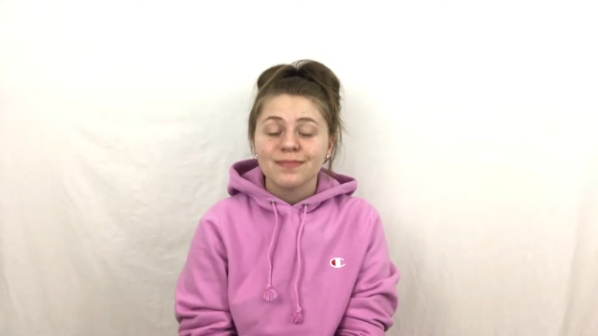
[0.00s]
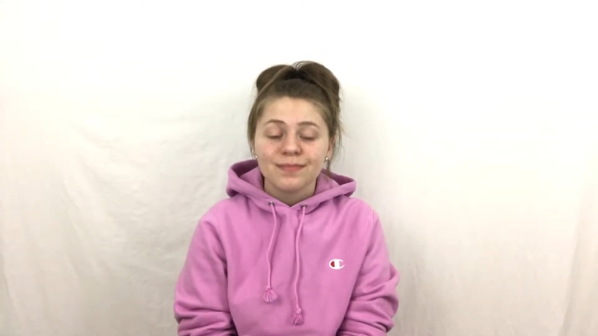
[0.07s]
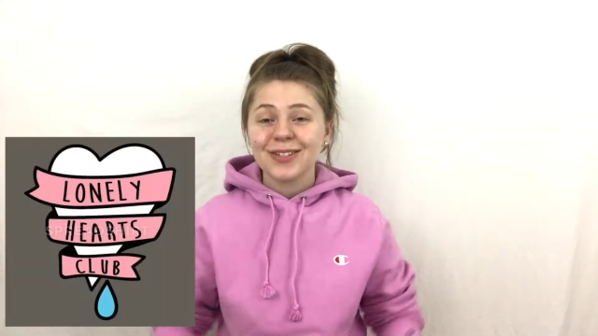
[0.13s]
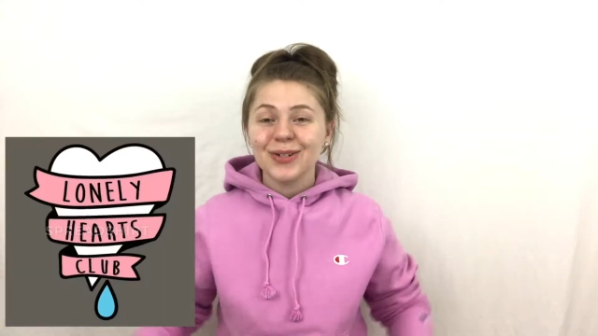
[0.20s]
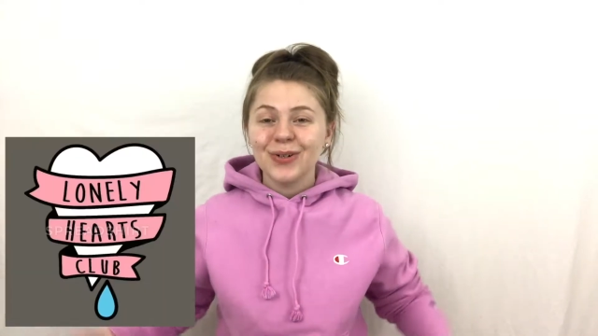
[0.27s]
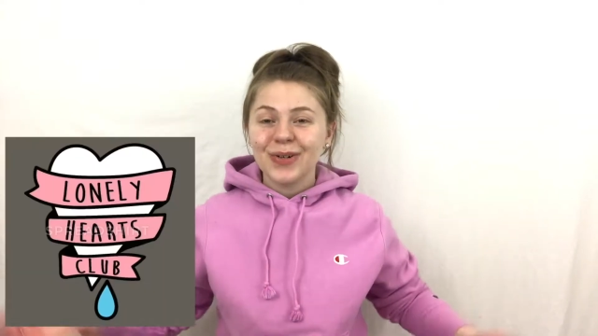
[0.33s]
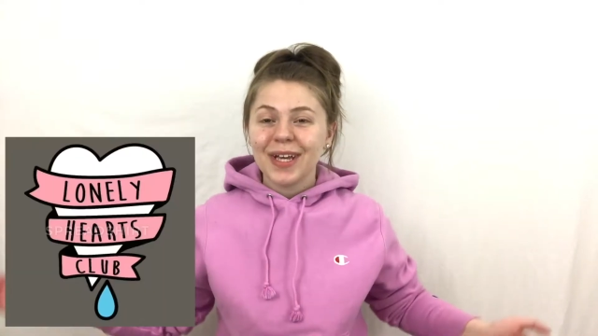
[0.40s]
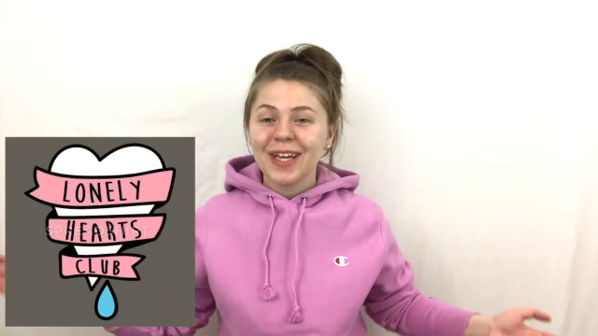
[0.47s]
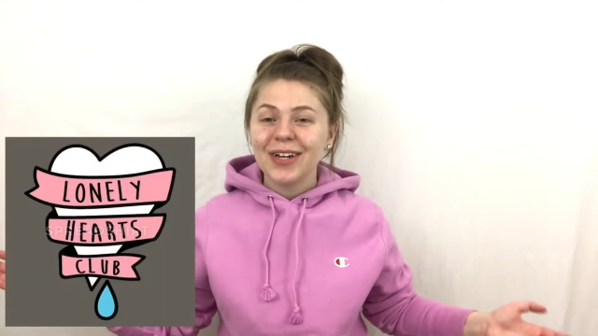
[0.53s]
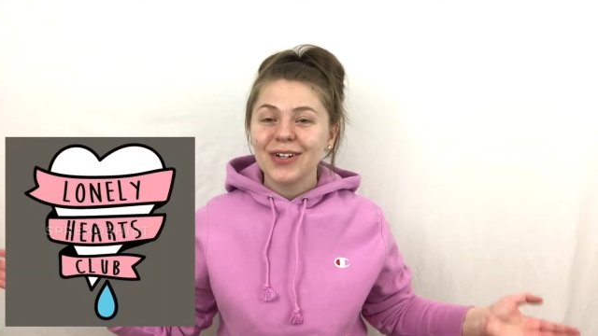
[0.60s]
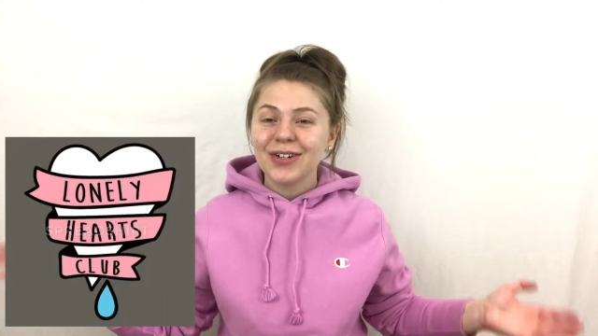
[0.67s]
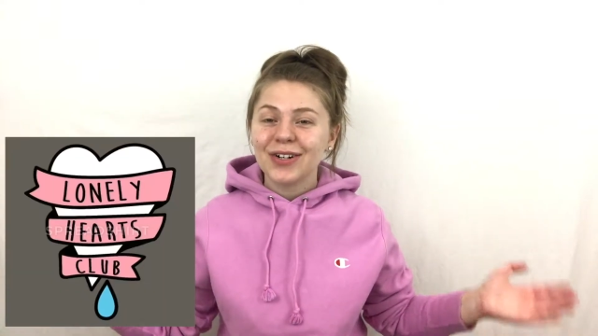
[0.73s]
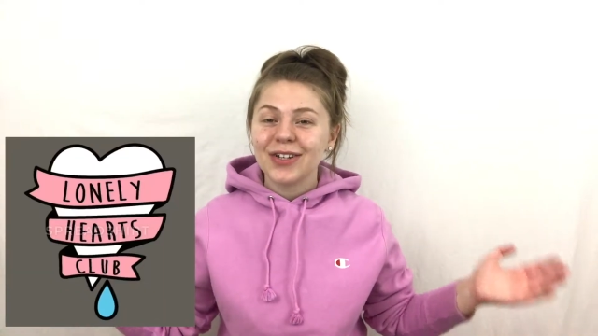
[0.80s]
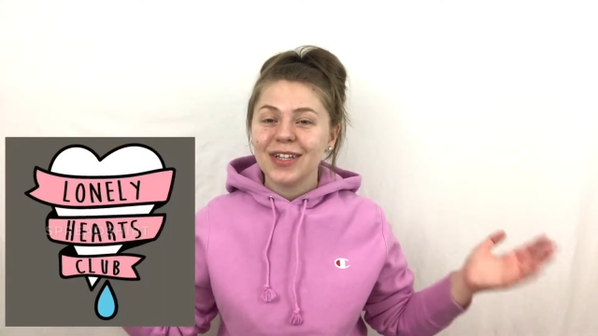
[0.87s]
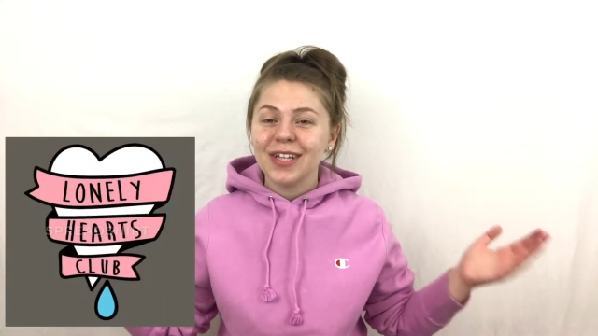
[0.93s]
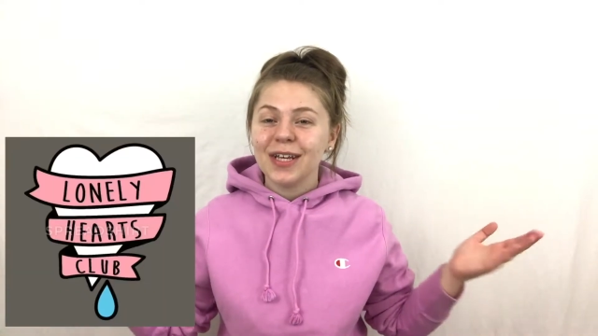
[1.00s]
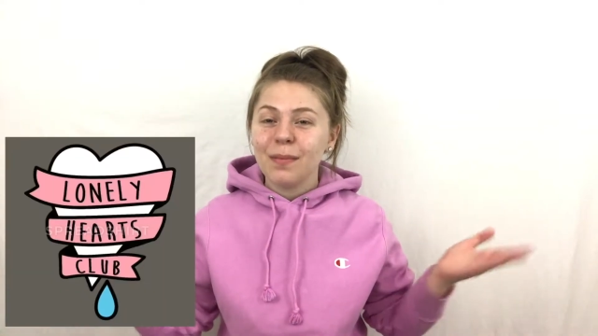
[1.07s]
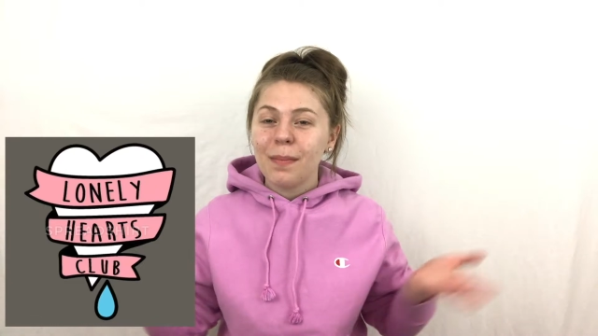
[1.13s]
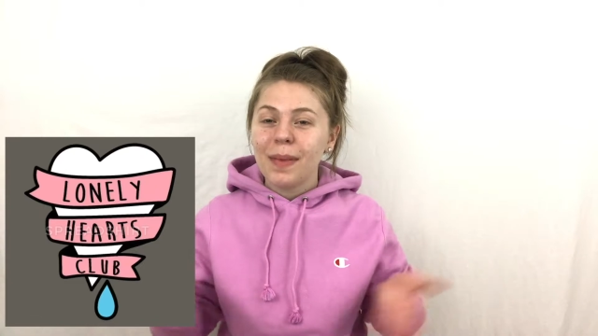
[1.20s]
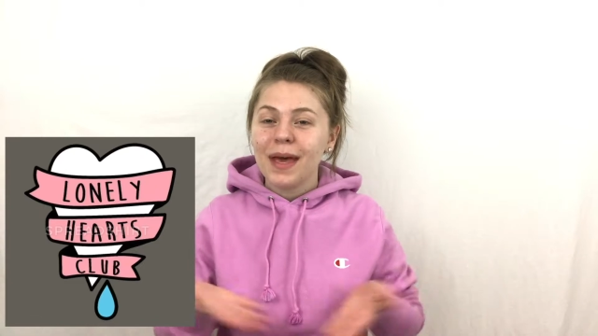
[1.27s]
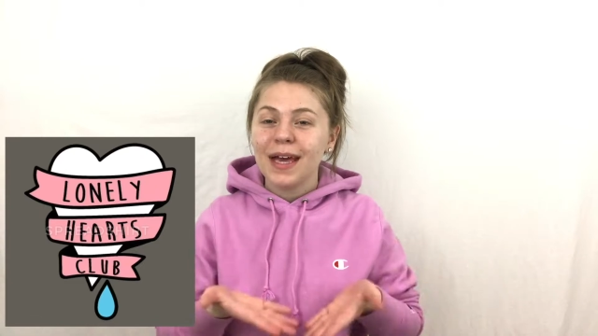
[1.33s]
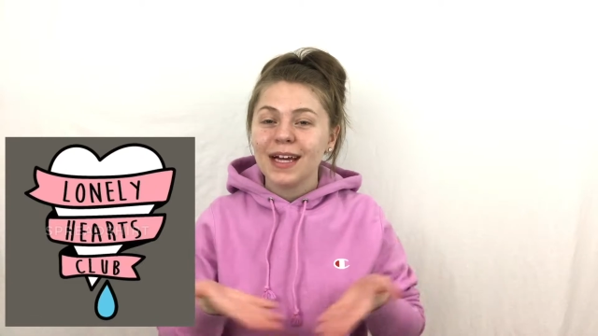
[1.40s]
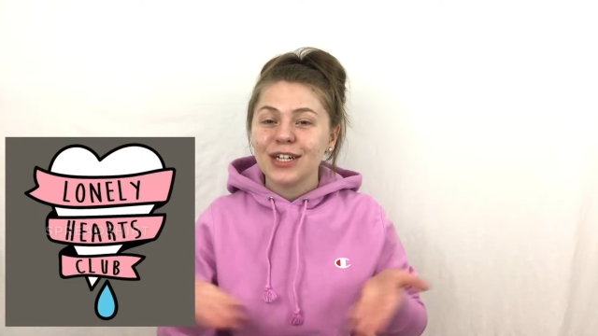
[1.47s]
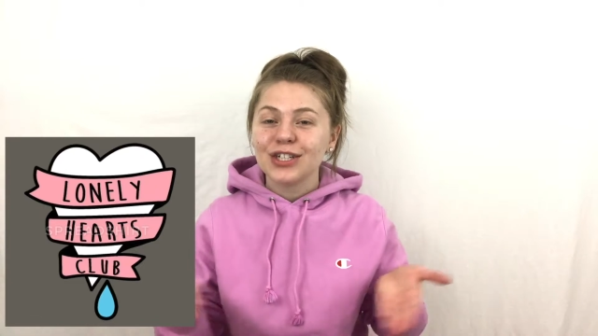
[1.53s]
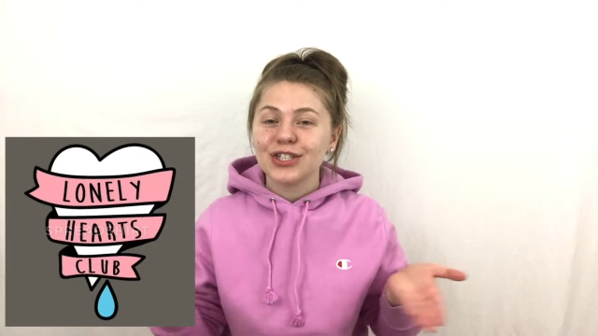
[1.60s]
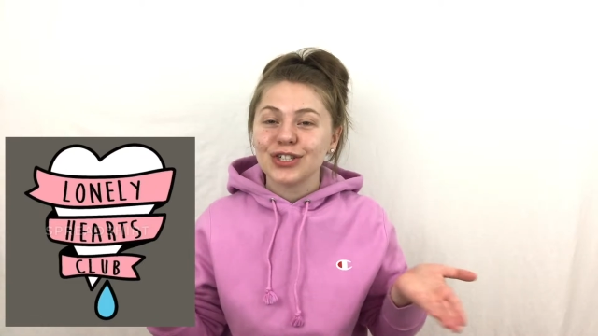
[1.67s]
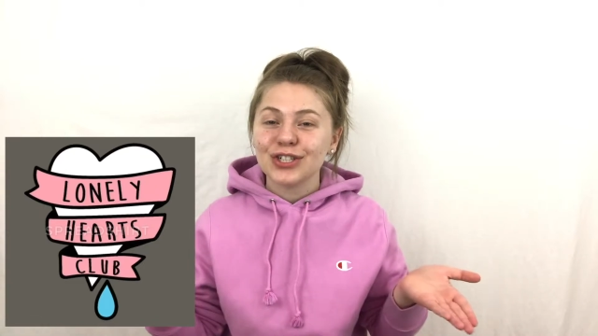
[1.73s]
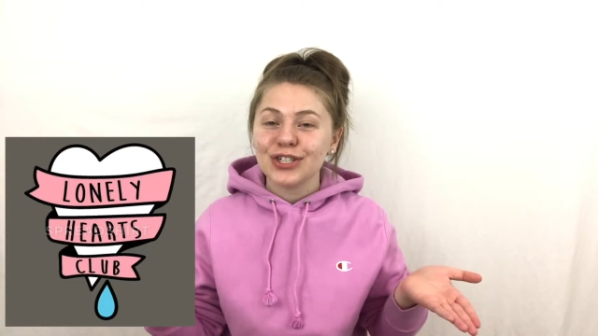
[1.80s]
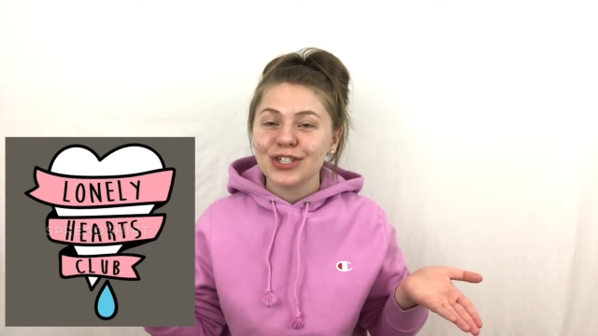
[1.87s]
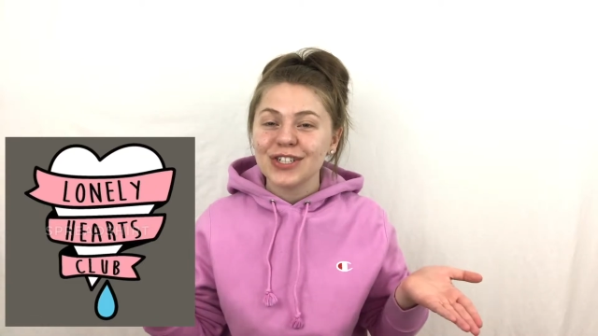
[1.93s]
So here are the
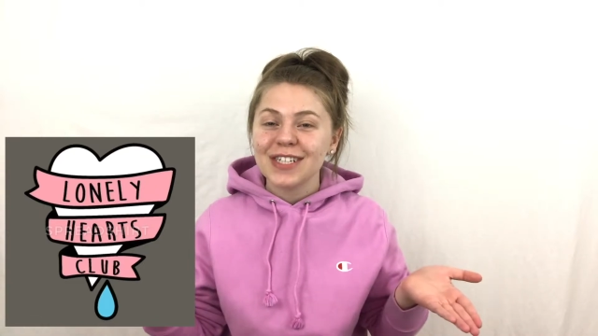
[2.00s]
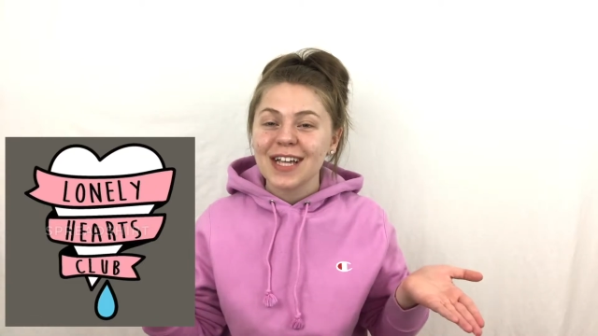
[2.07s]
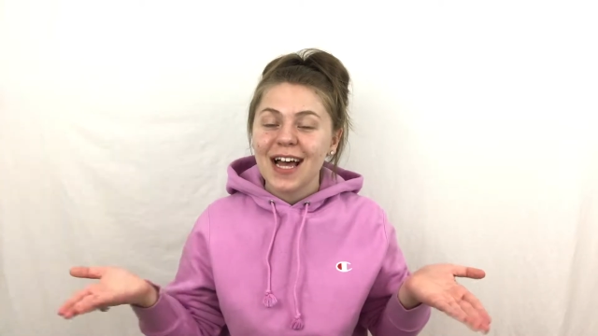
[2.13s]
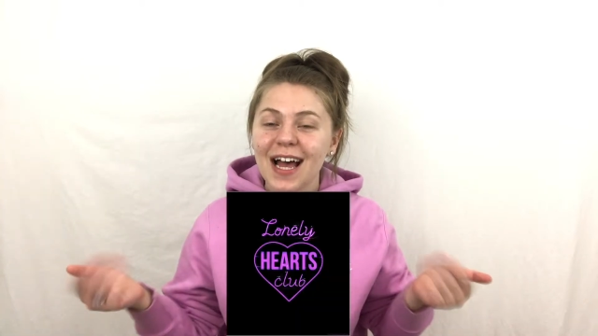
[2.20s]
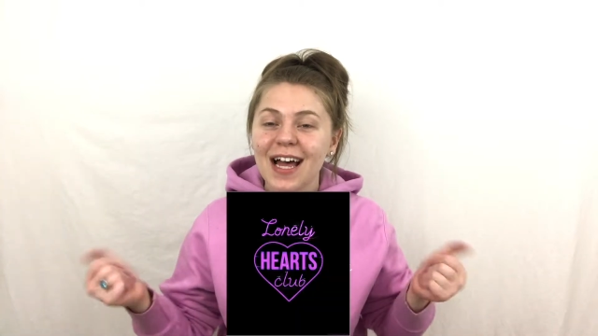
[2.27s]
pictures